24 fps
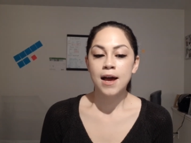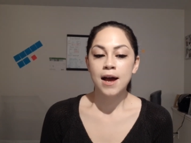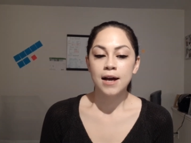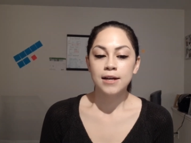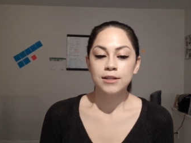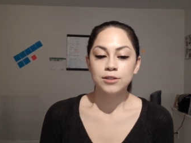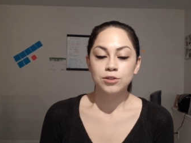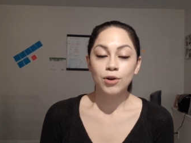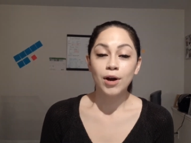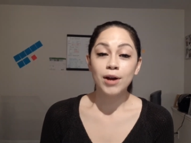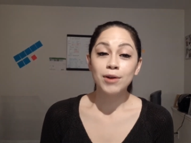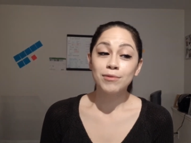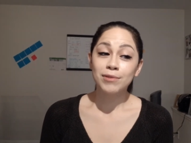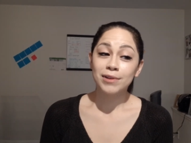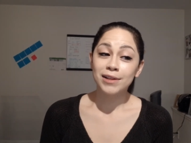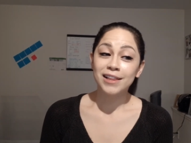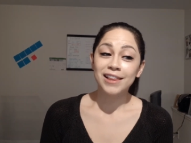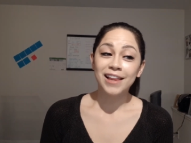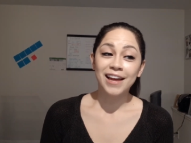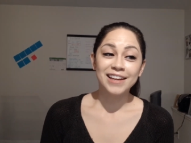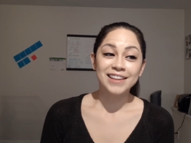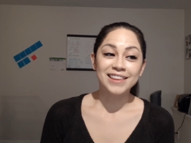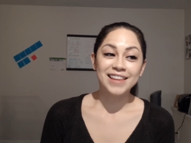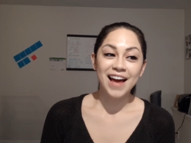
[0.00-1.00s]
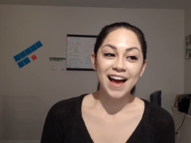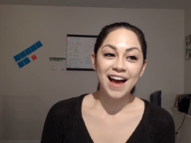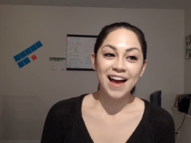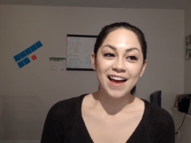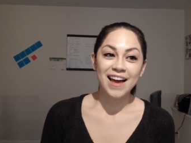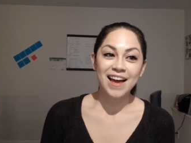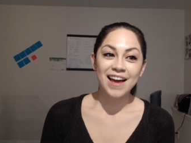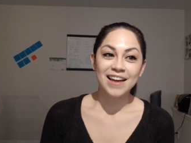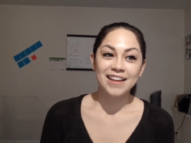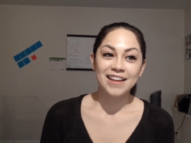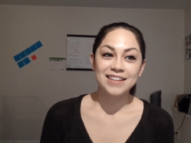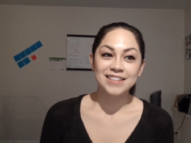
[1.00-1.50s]
So I really like that,
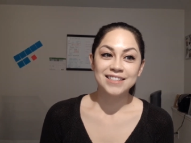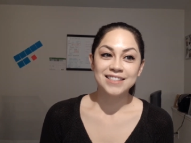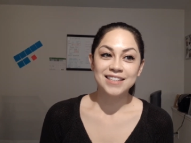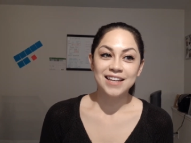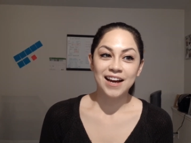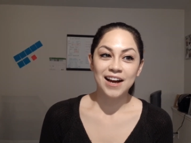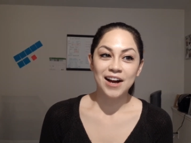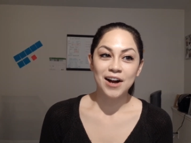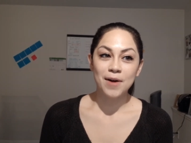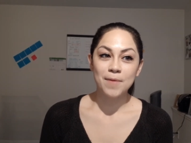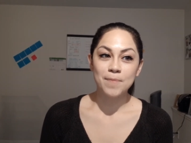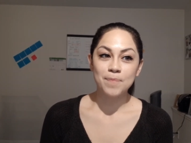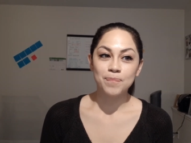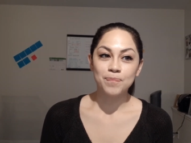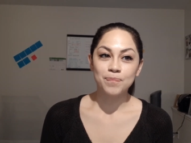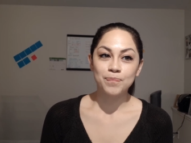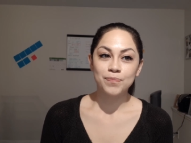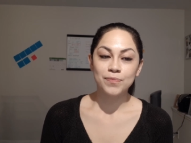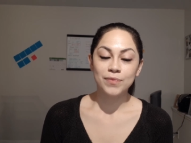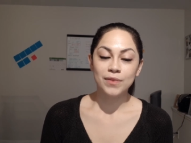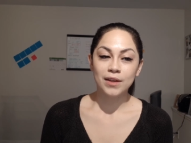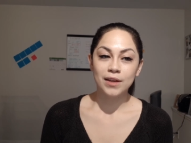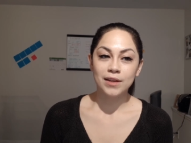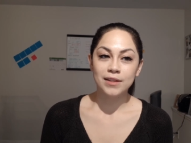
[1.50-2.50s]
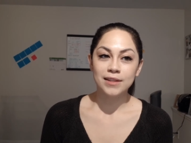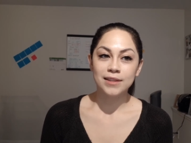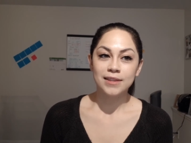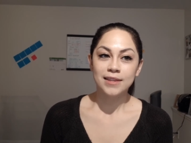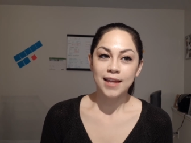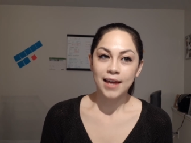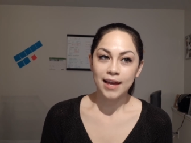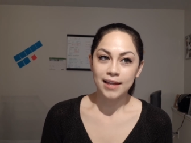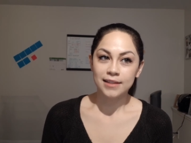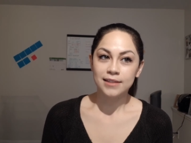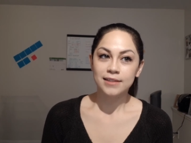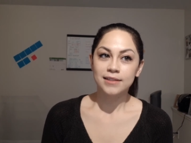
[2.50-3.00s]
and, um, and
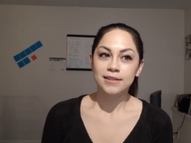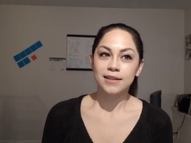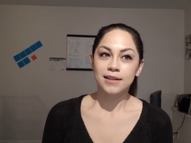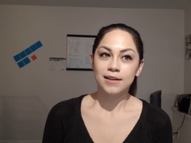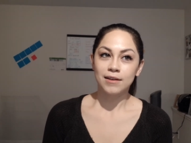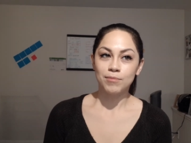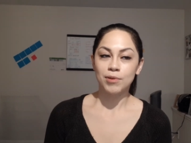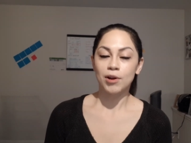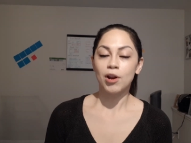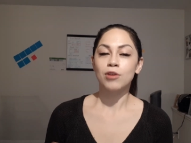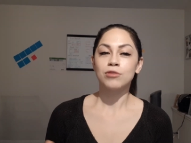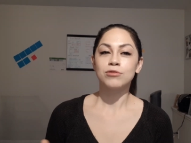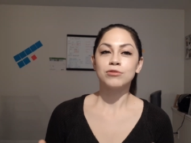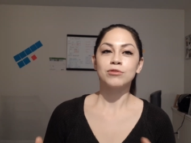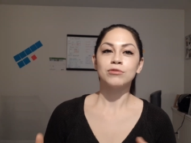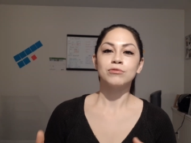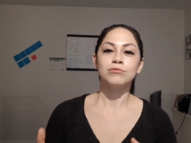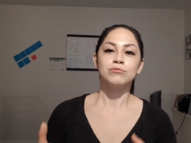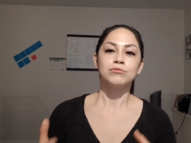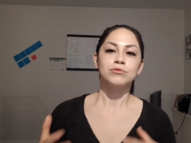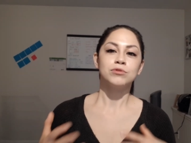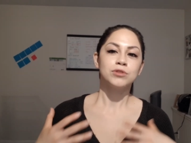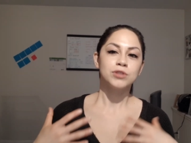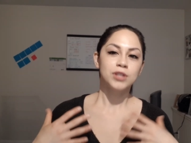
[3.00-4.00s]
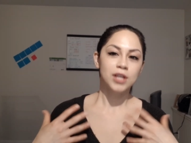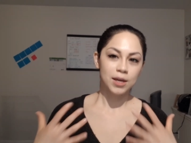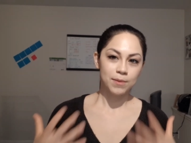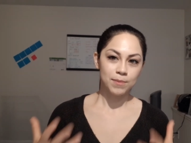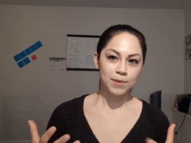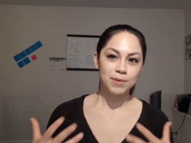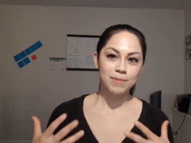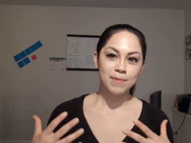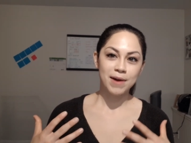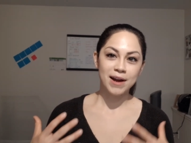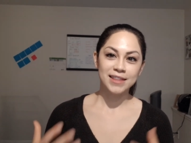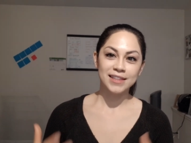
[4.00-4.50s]
then, but also keep
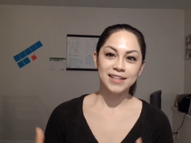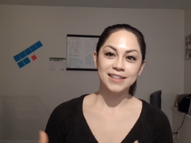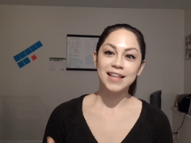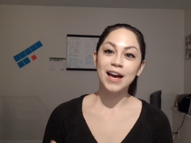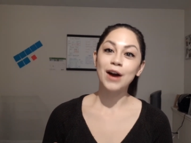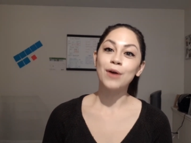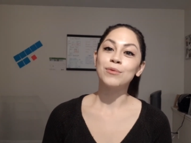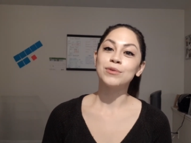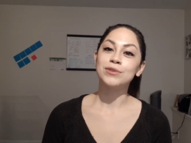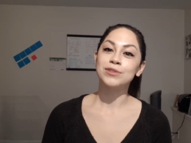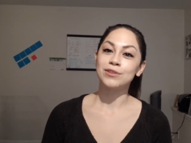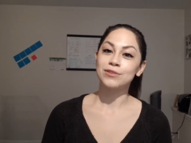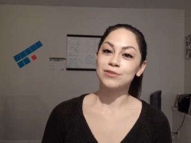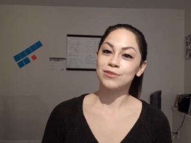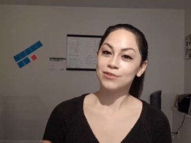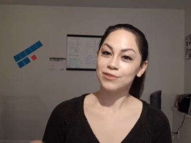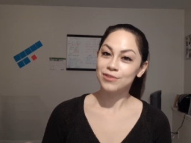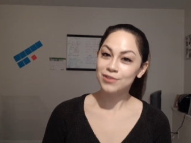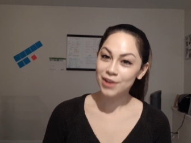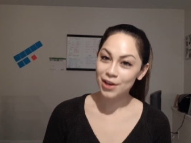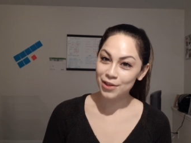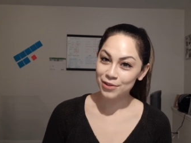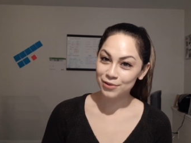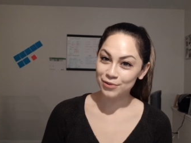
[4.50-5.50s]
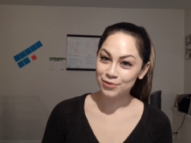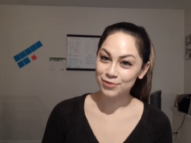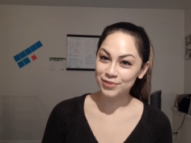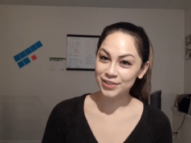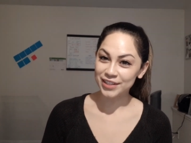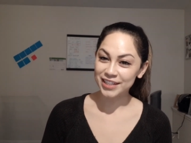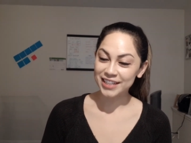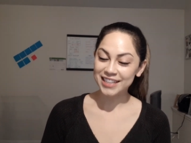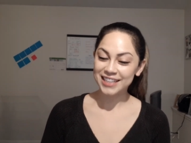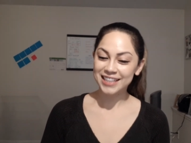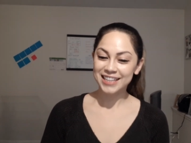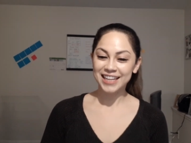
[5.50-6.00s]
in mind that that was also another
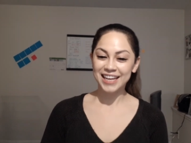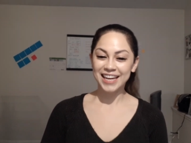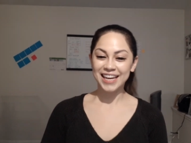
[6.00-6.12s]
fee.